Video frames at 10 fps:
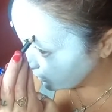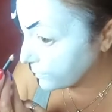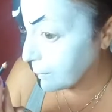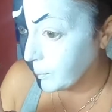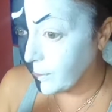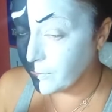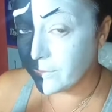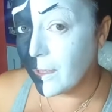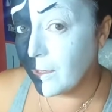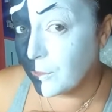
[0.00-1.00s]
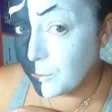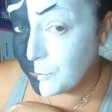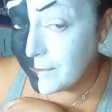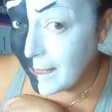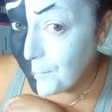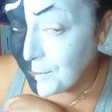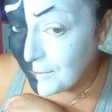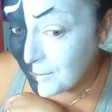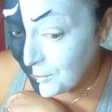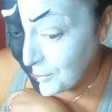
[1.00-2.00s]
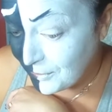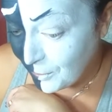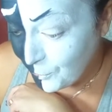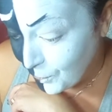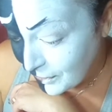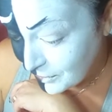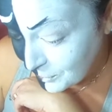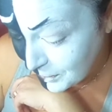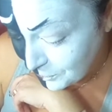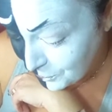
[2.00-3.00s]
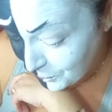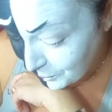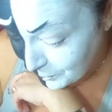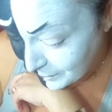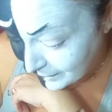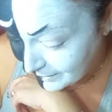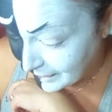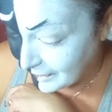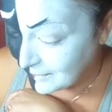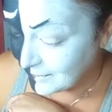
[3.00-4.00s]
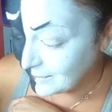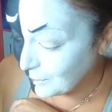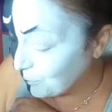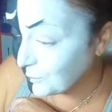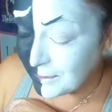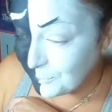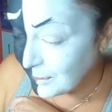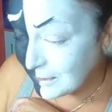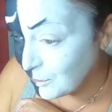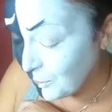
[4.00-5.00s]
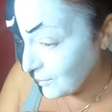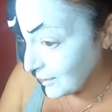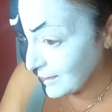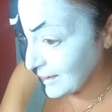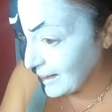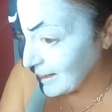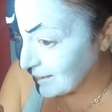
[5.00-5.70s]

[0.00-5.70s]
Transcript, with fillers: My brow's not glued down as good as it was before because I had to totally redo everything,